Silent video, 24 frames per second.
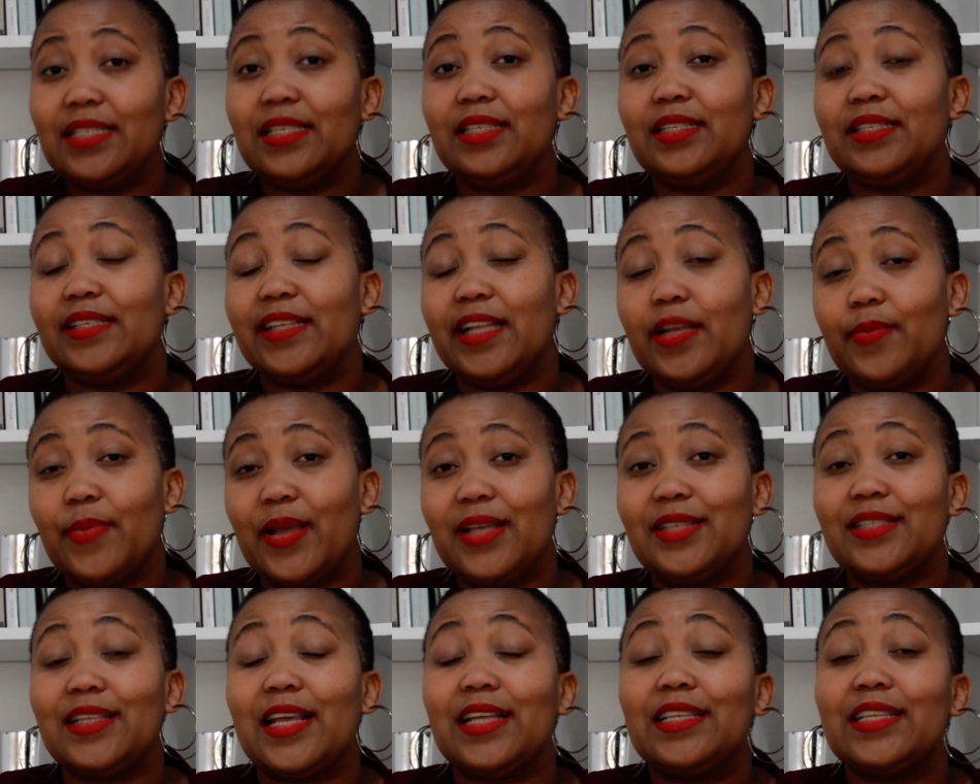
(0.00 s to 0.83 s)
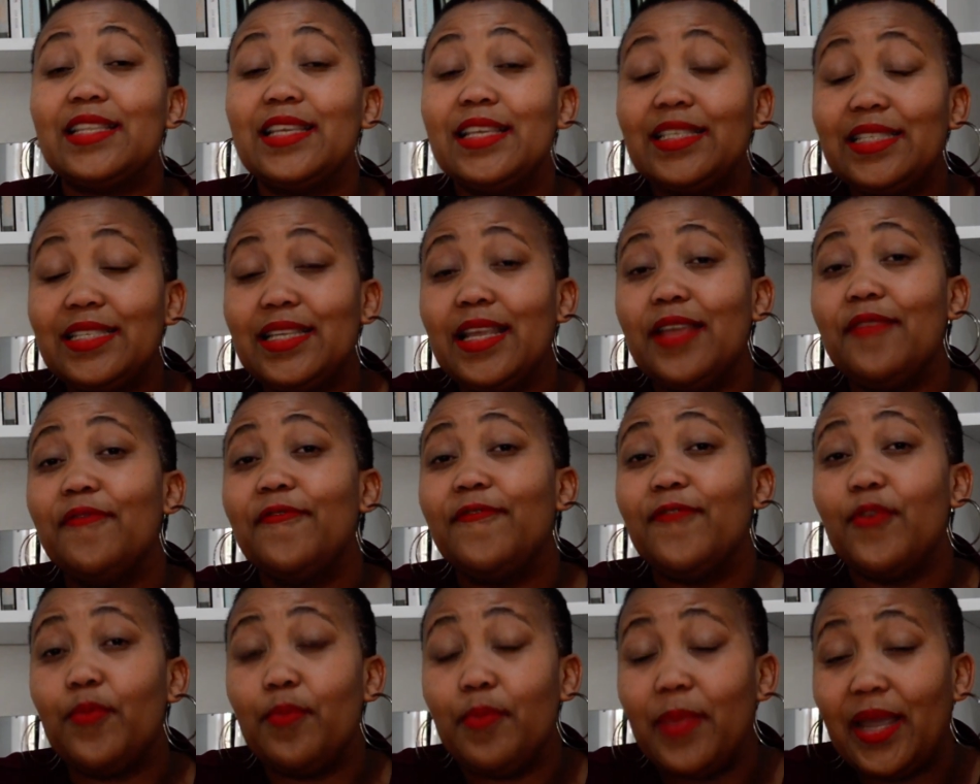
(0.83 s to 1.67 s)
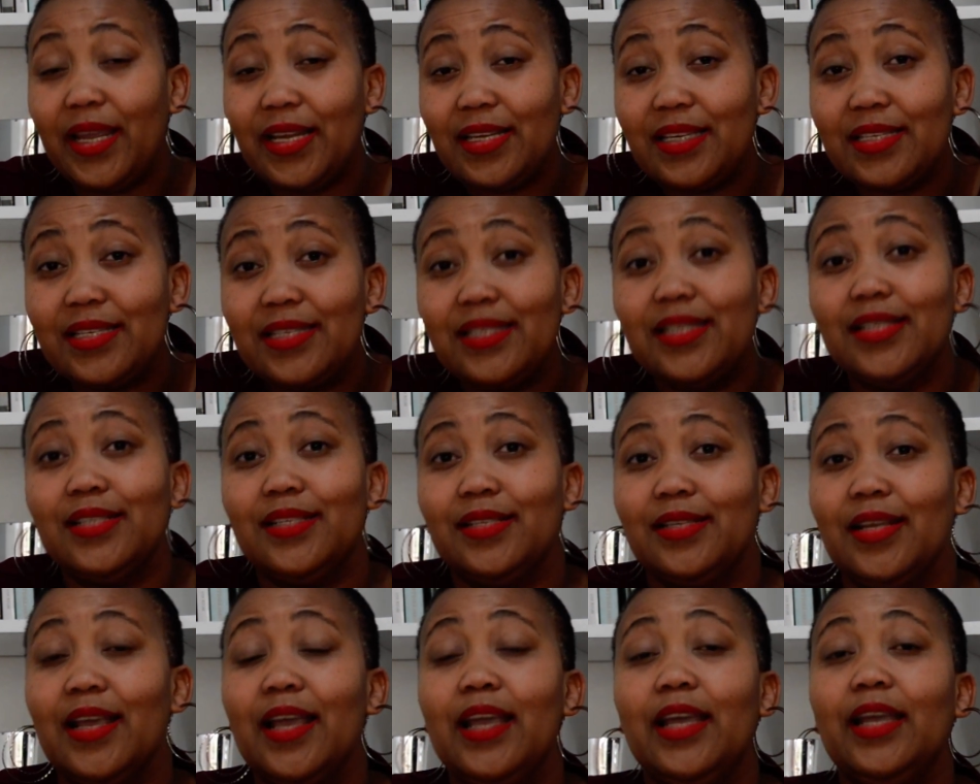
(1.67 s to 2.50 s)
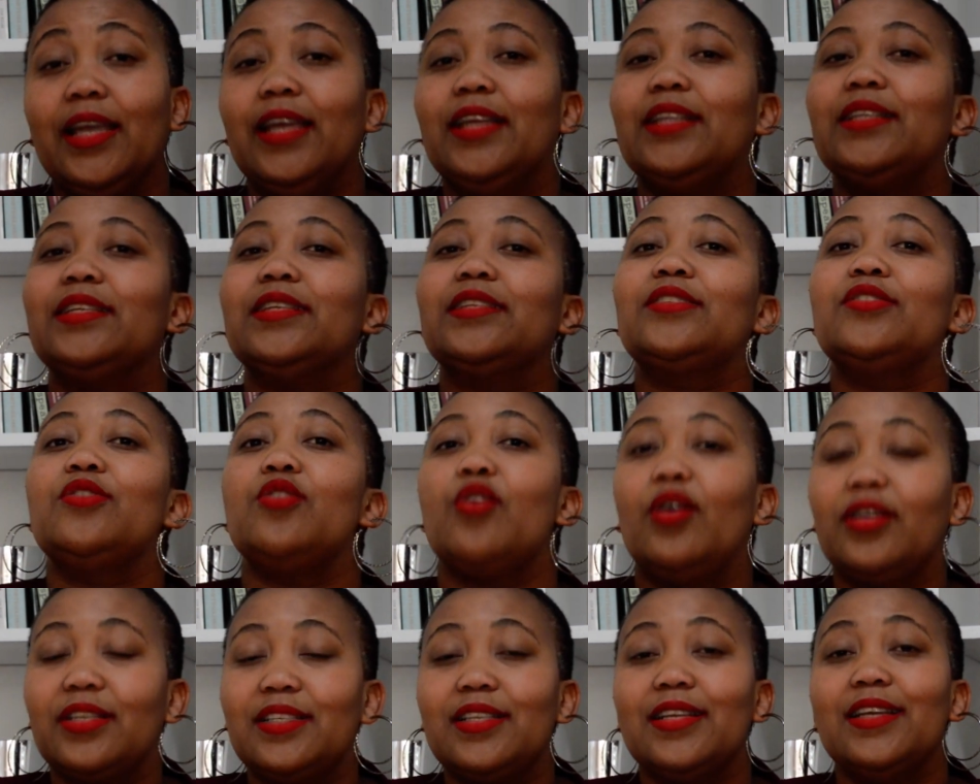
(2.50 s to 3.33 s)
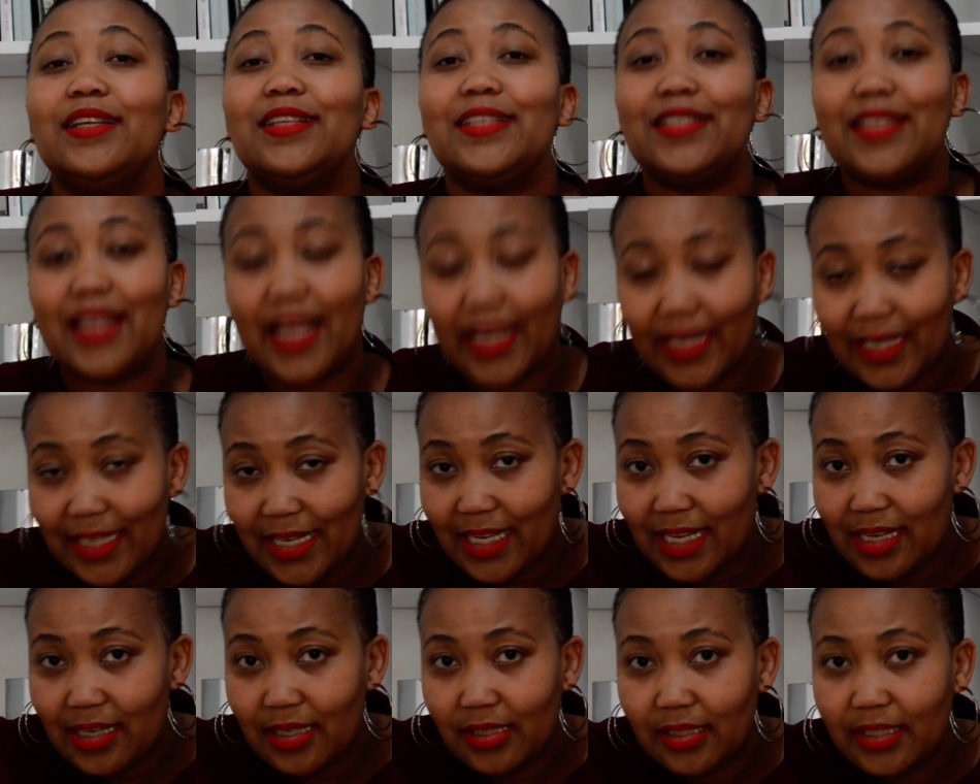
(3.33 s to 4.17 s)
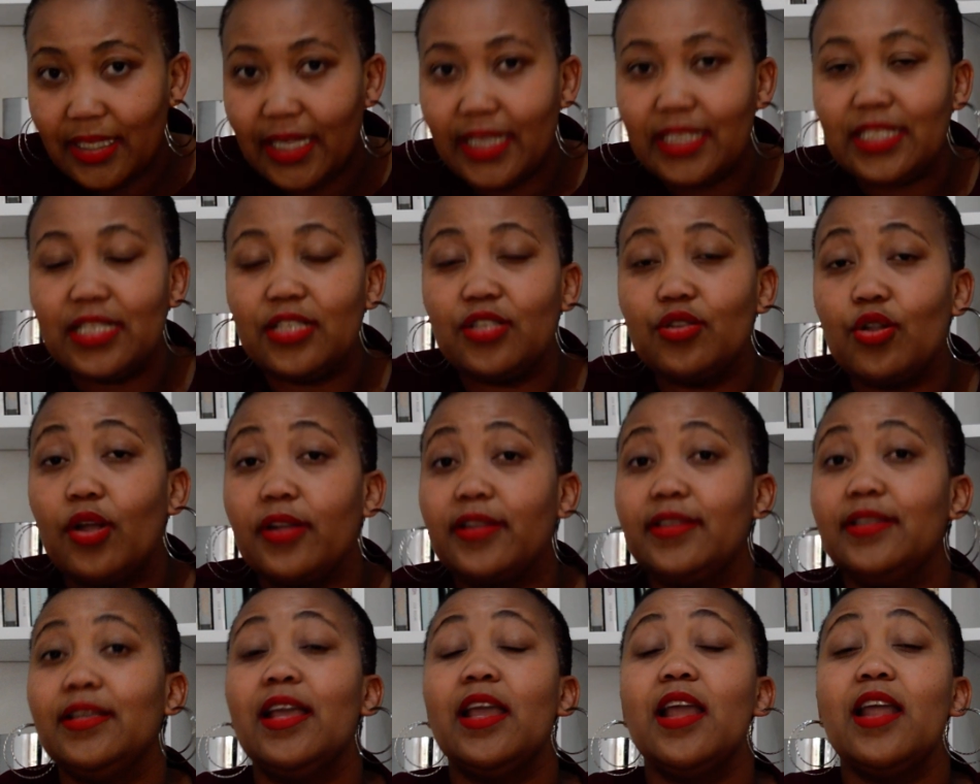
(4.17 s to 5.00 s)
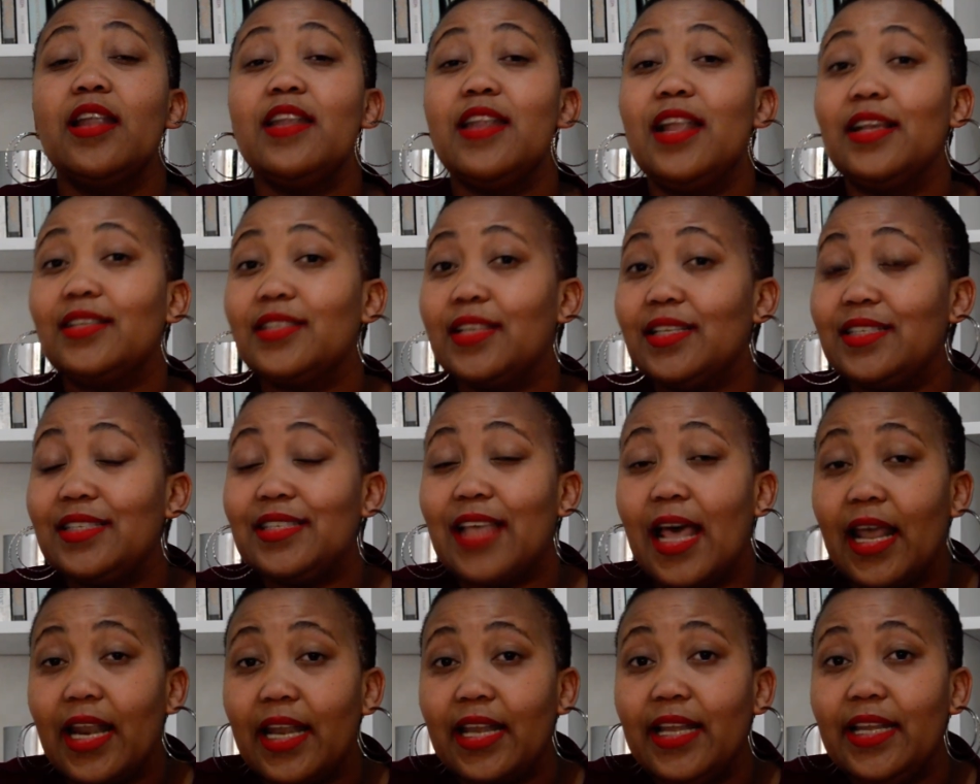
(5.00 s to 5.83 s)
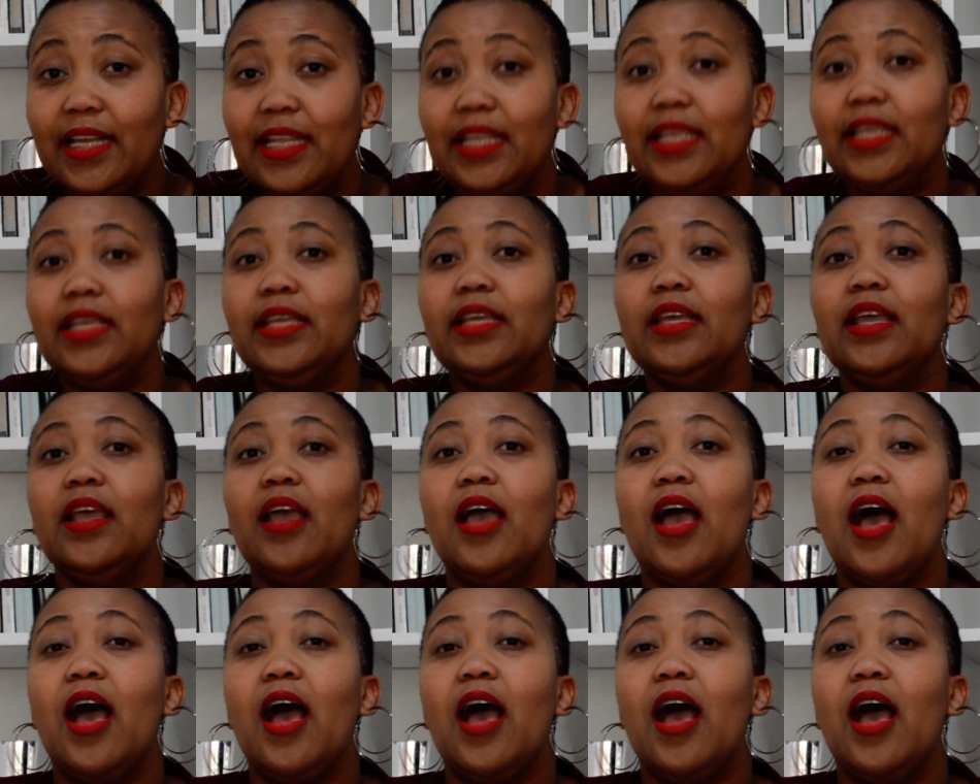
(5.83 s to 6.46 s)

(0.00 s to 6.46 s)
The disclaimer is that this information, it is not technical, it is not necessarily